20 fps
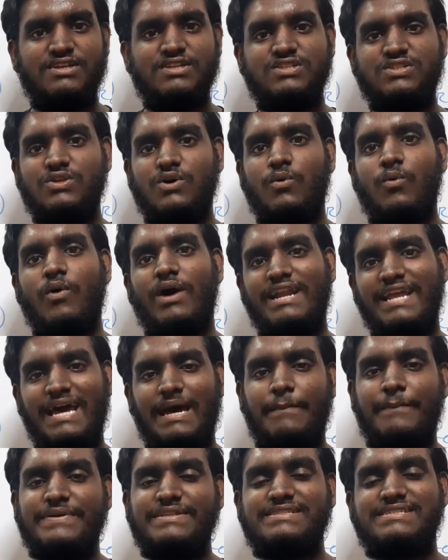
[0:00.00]
So what
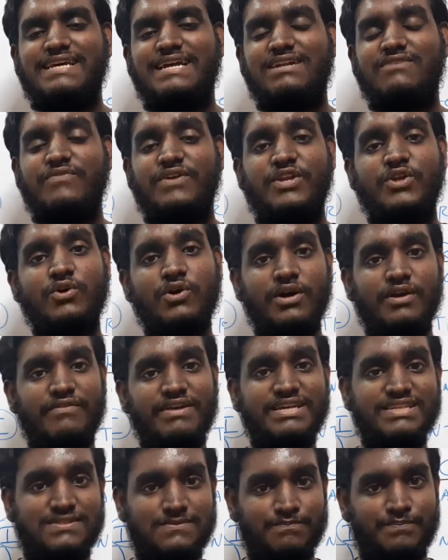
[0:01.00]
happens is that when you are
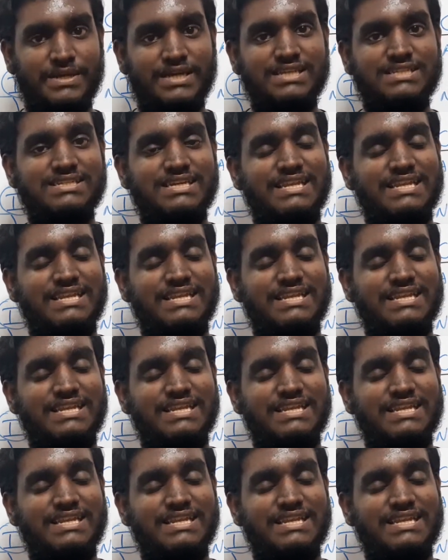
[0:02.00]
giving a speech,